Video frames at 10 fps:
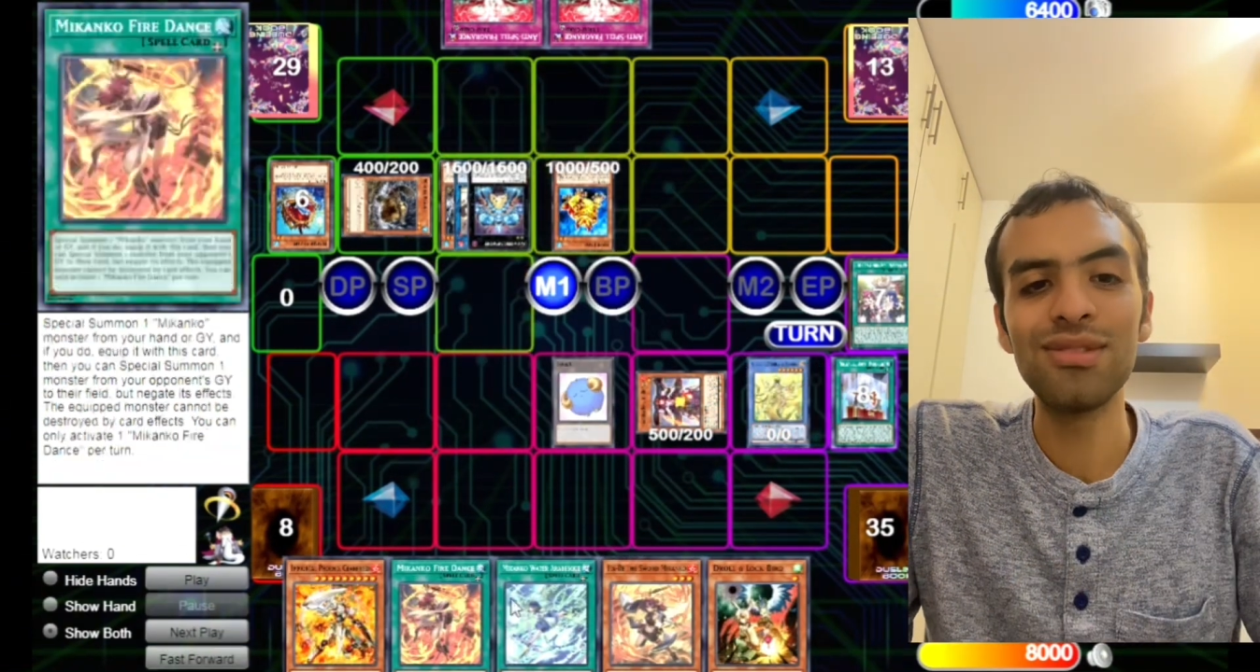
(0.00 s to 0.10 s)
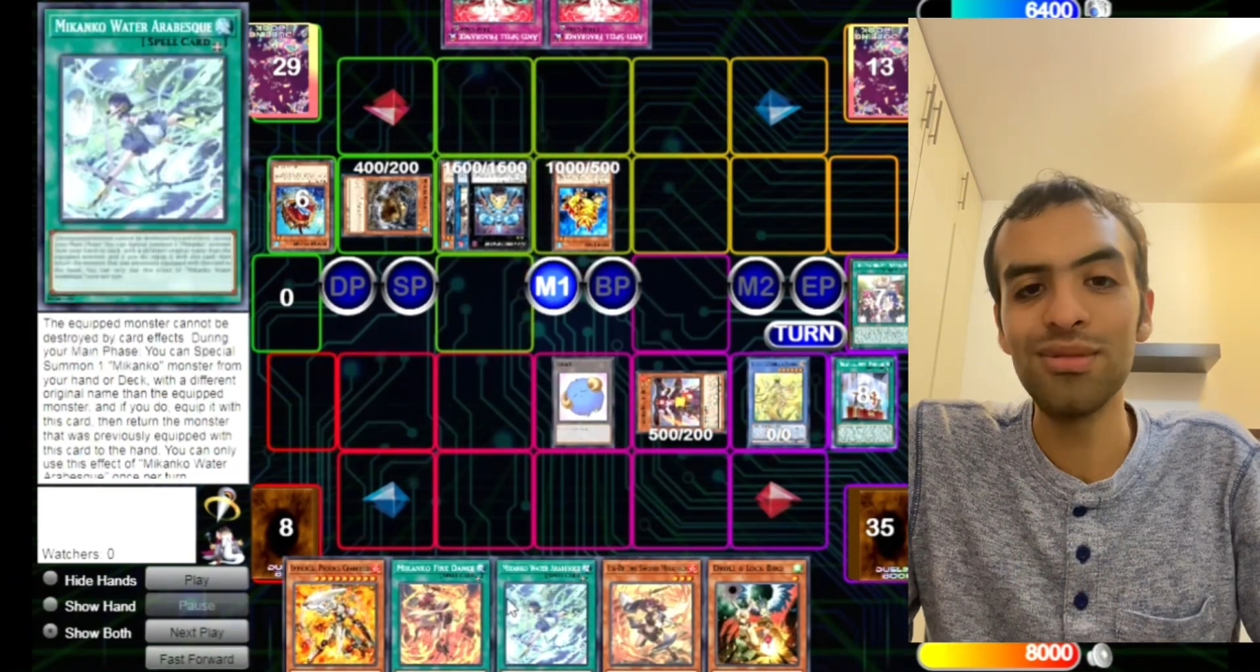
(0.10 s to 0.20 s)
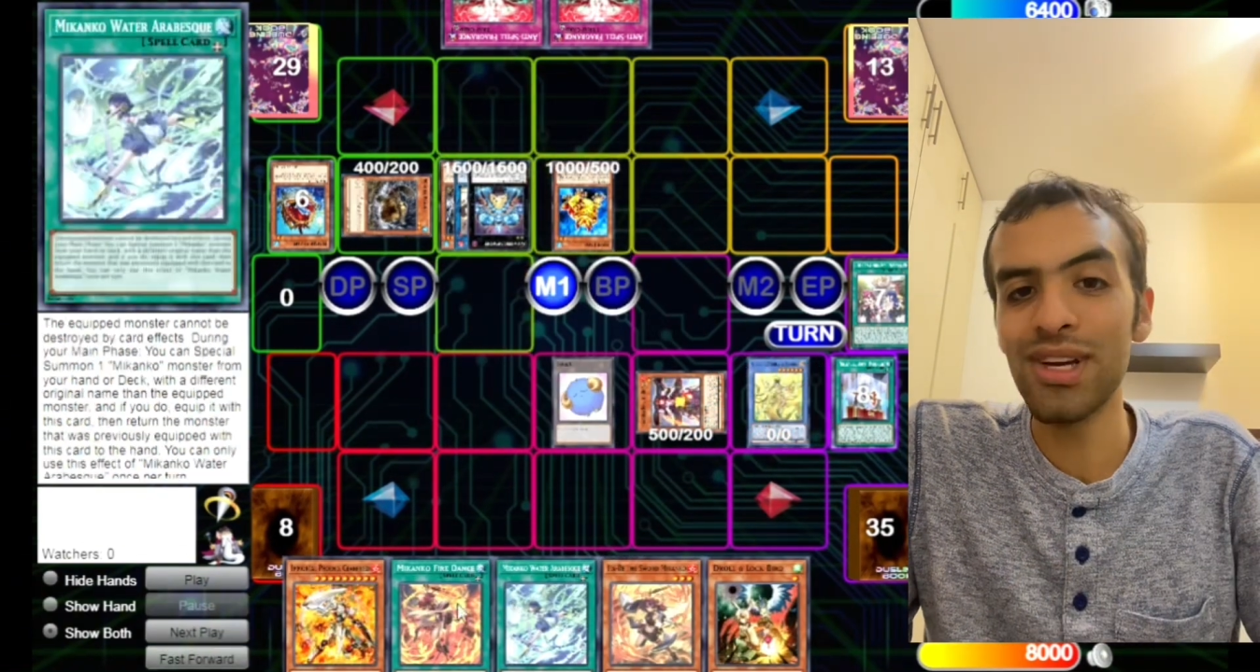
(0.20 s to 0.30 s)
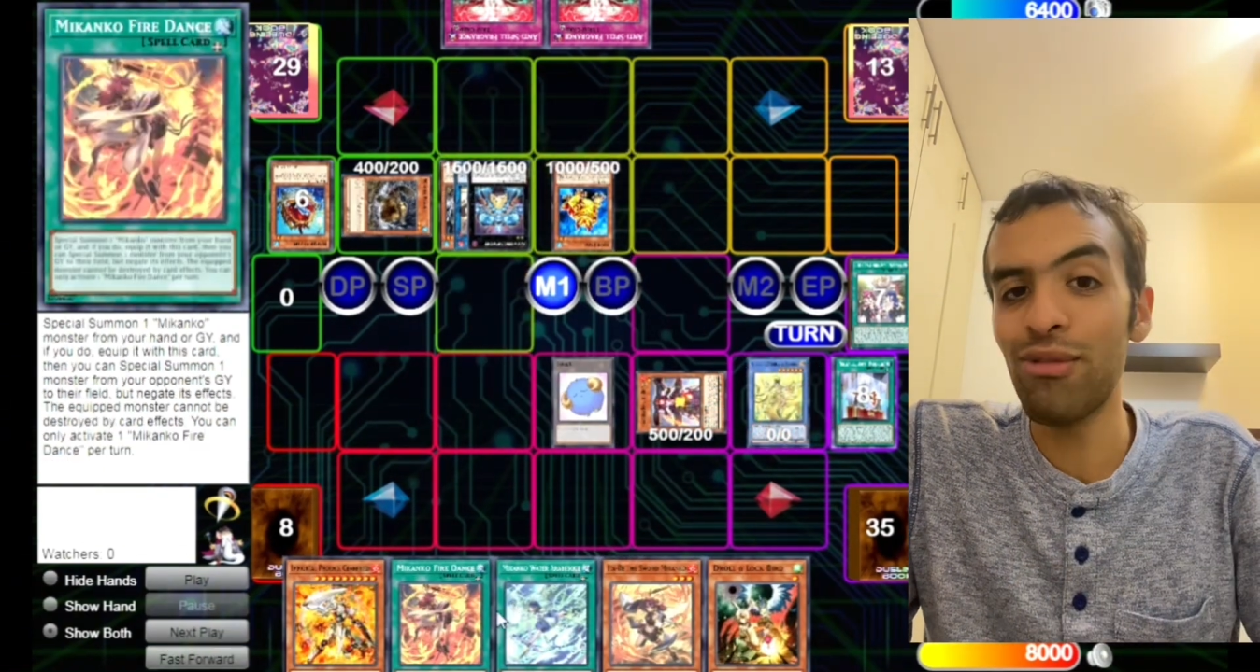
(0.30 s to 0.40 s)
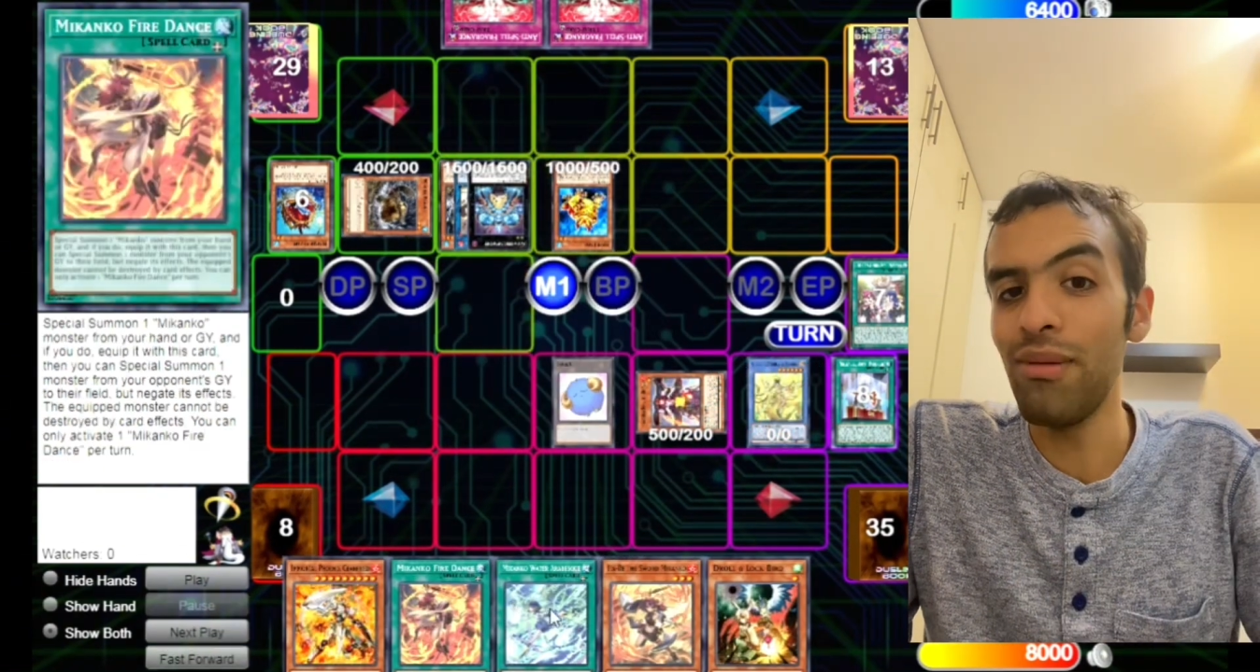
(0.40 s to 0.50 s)
2
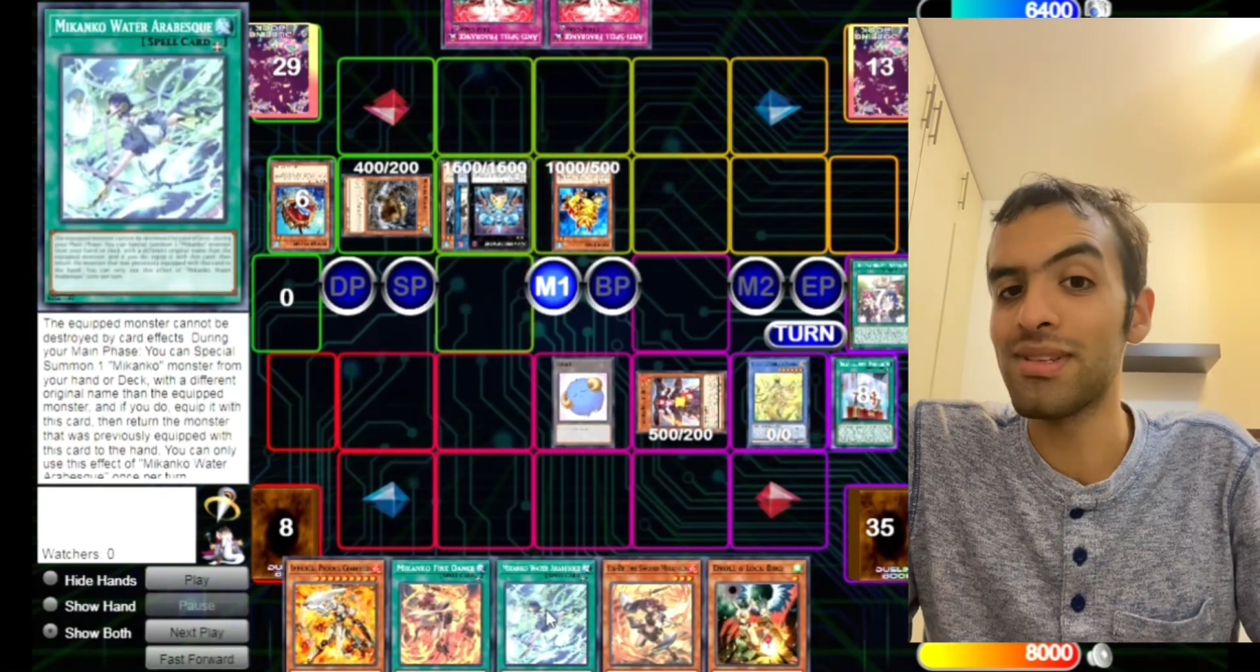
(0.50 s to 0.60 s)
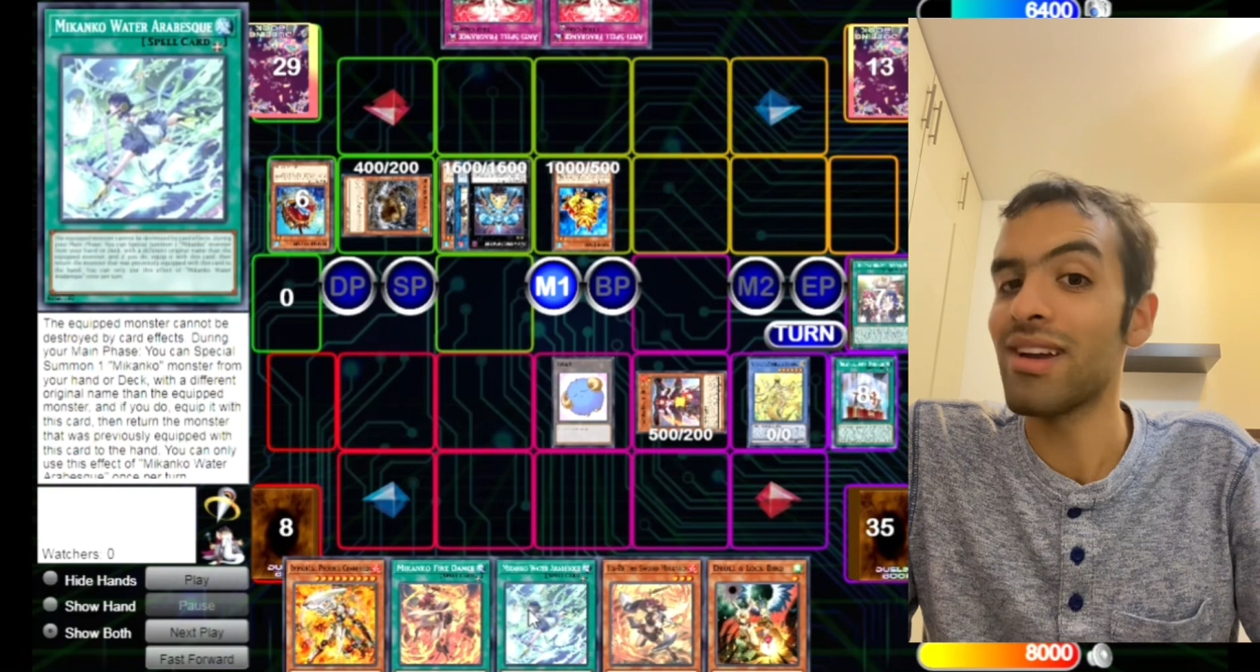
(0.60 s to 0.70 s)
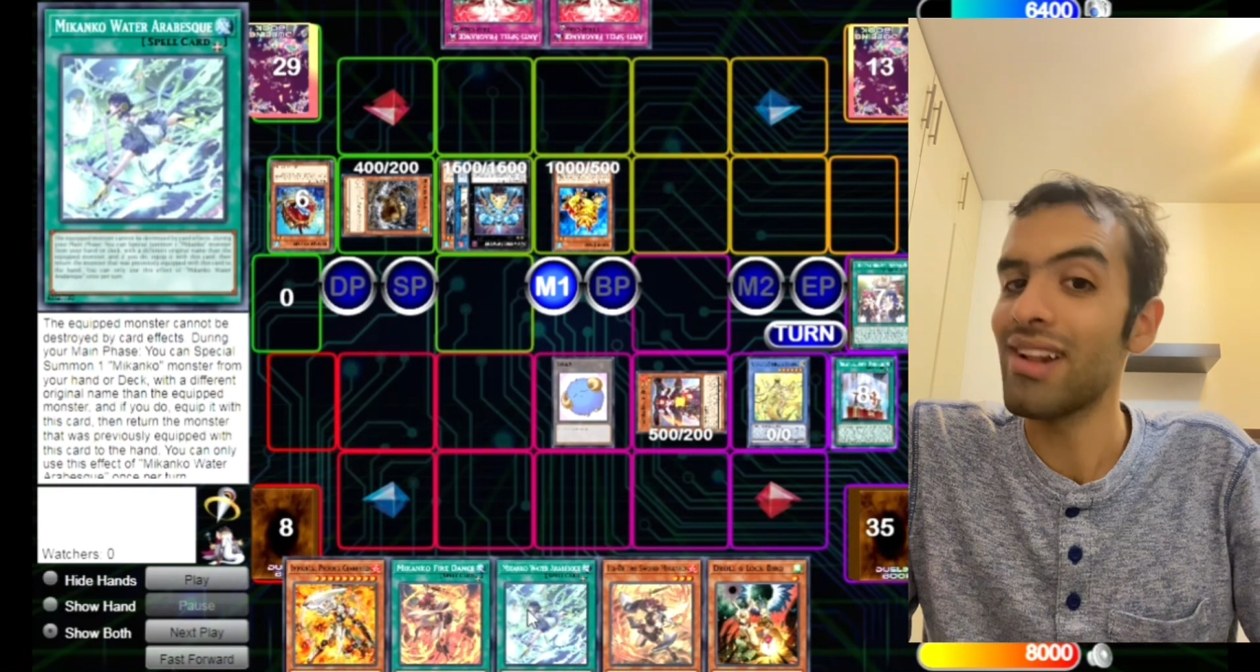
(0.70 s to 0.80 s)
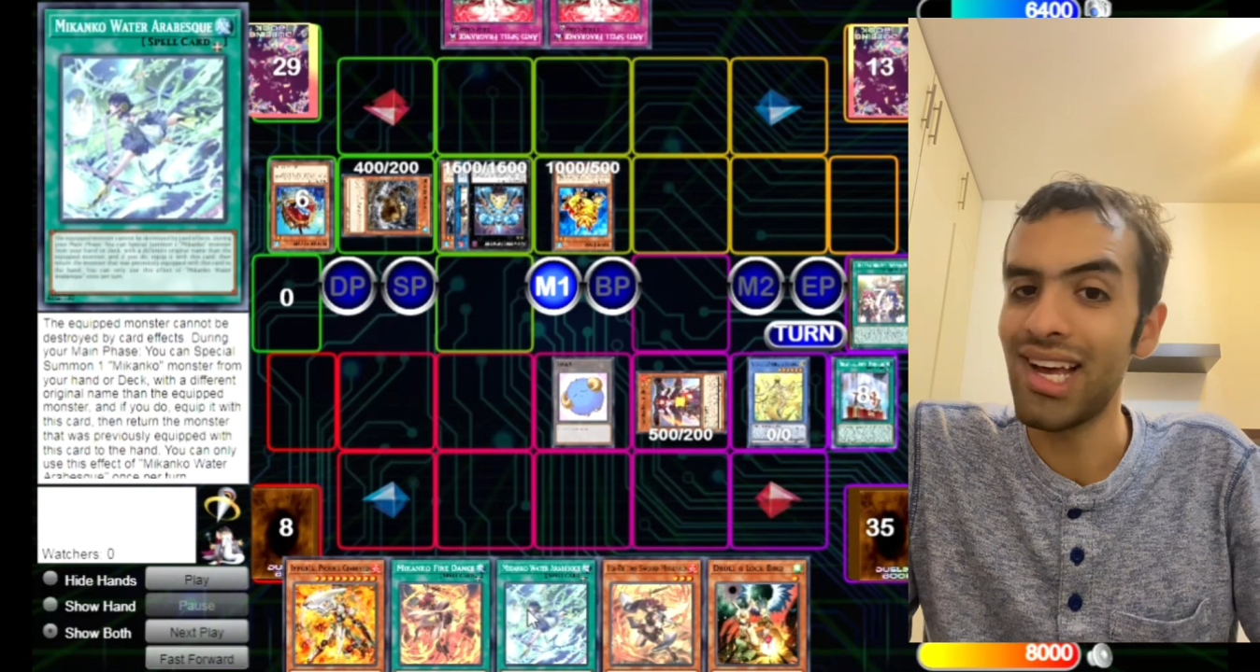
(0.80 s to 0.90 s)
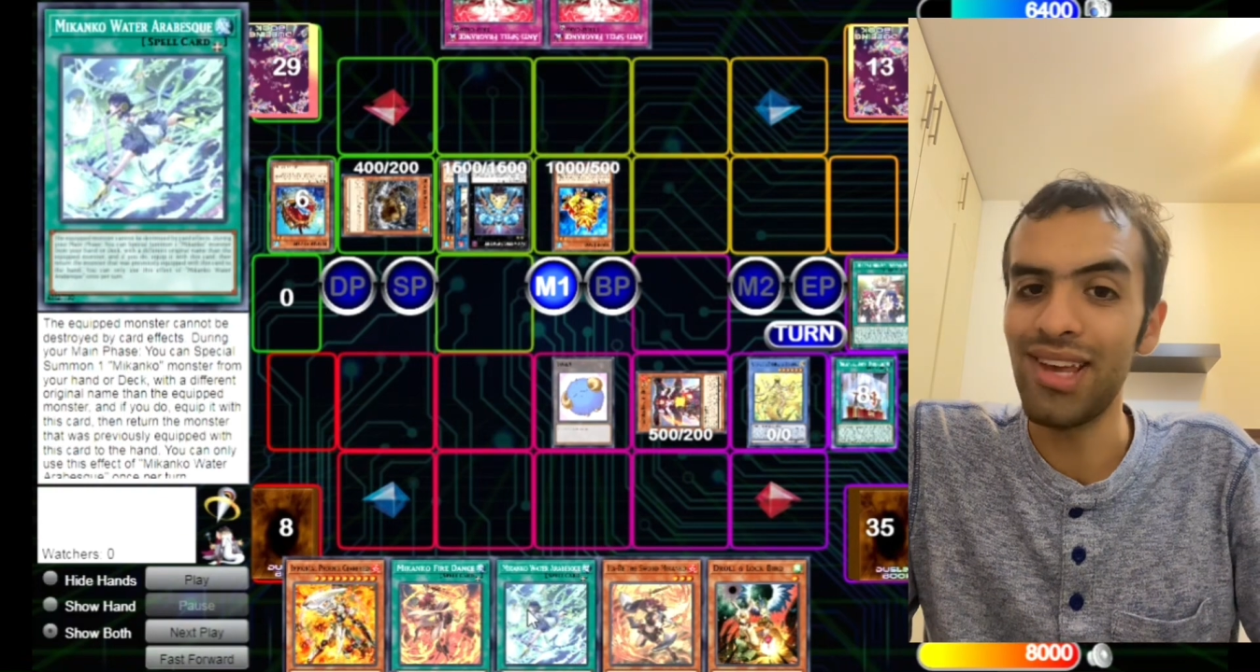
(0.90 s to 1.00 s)
equips
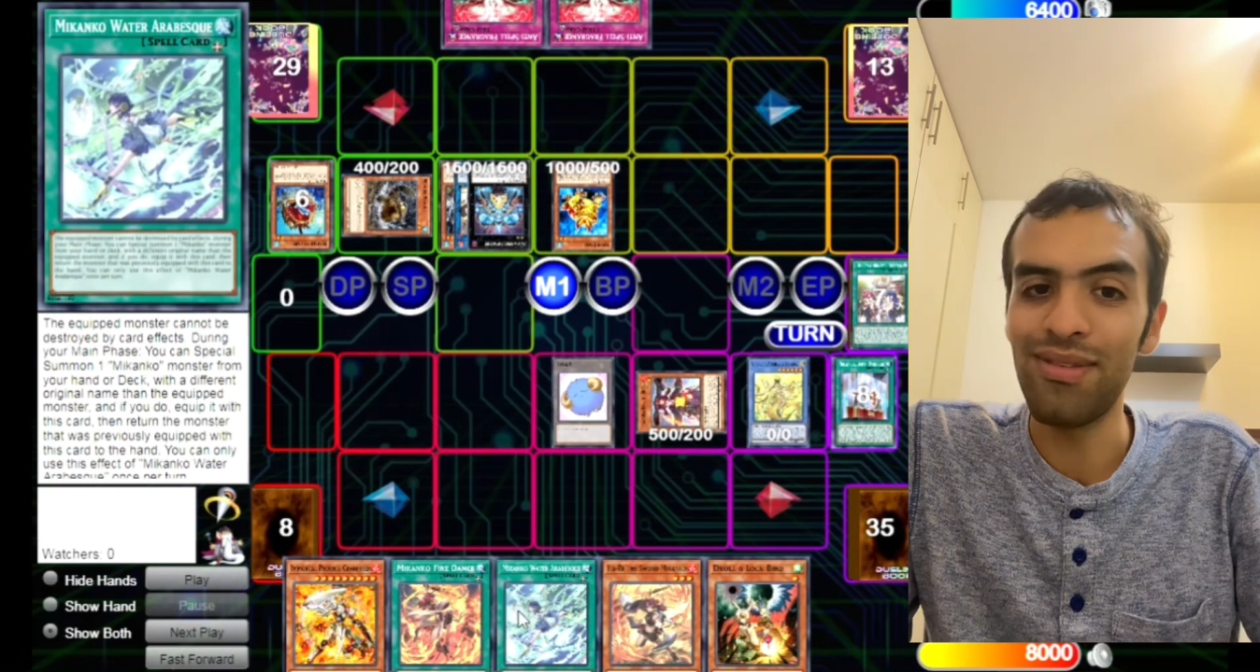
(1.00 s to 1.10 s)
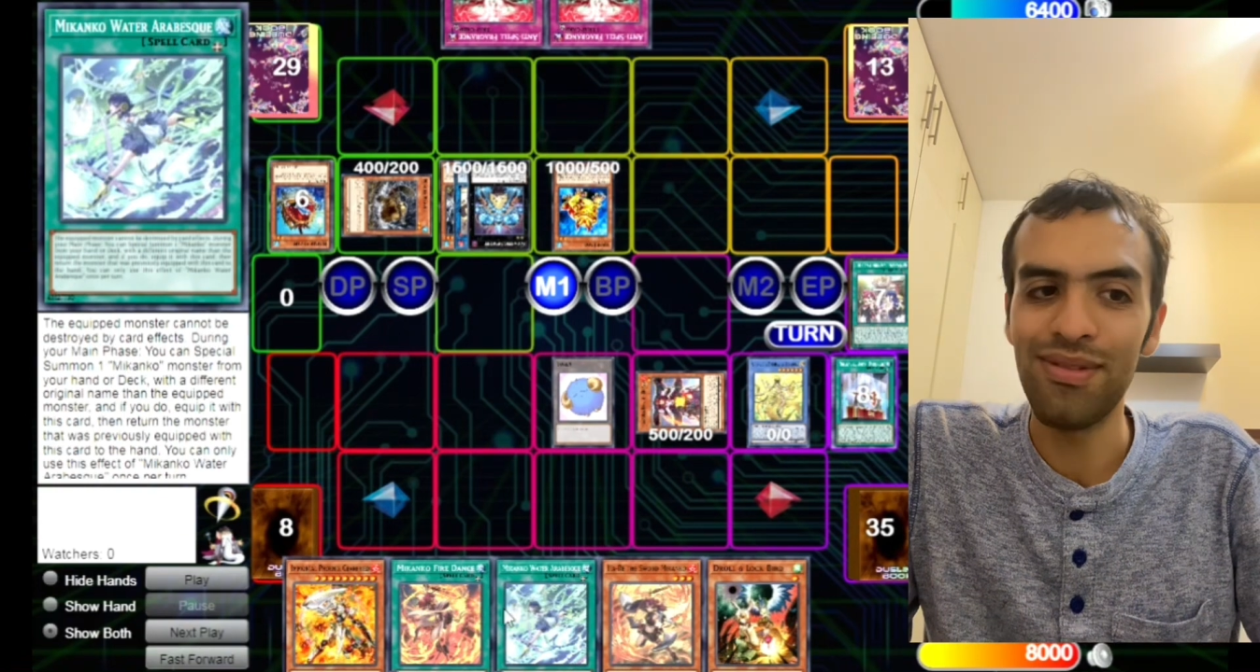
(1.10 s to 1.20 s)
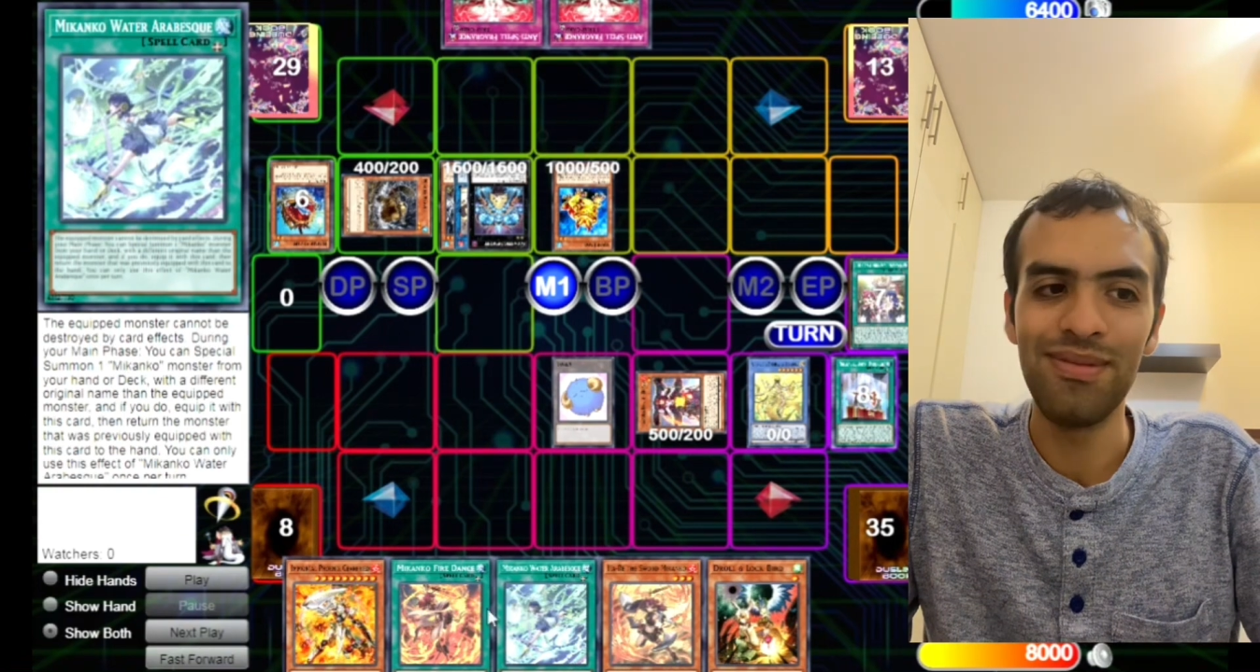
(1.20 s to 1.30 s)
are alive.